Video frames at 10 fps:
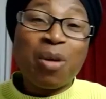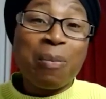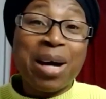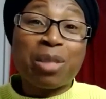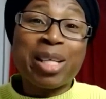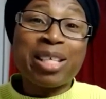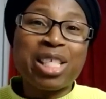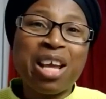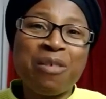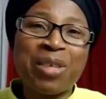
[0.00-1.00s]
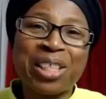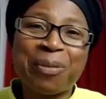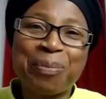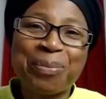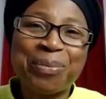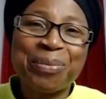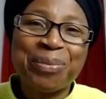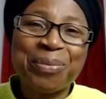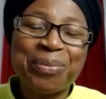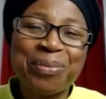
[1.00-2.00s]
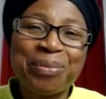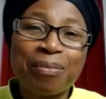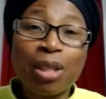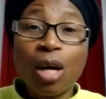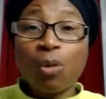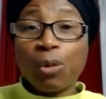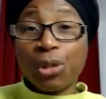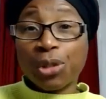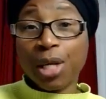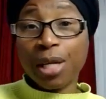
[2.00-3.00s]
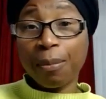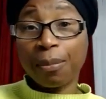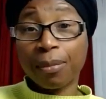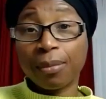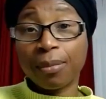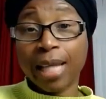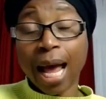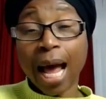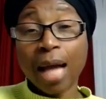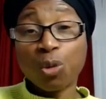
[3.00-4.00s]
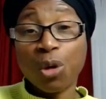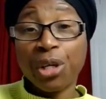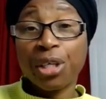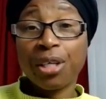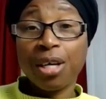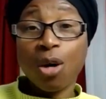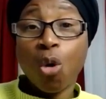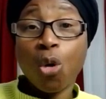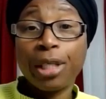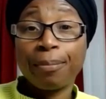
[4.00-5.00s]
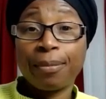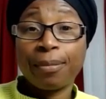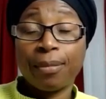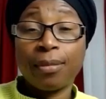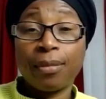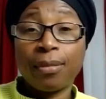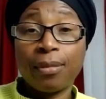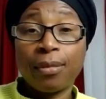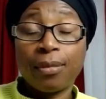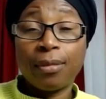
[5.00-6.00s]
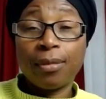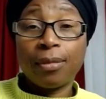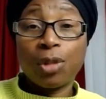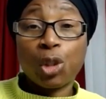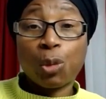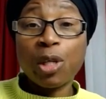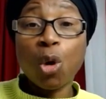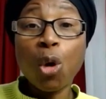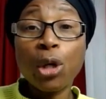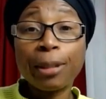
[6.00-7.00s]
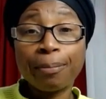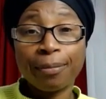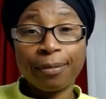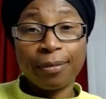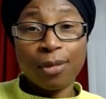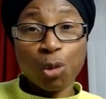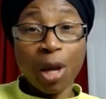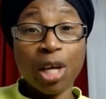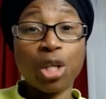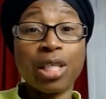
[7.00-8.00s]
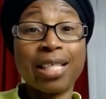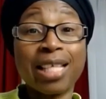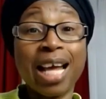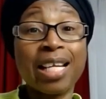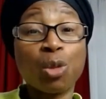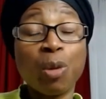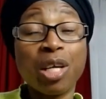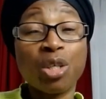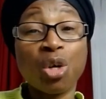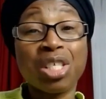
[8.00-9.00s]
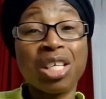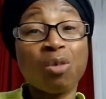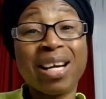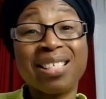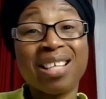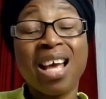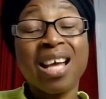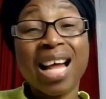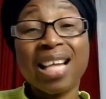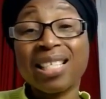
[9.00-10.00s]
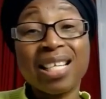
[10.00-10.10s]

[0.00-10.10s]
we might be deceived because we will see them they're outwardly holy, speaks holy, speaking they say they speak in tongues whether that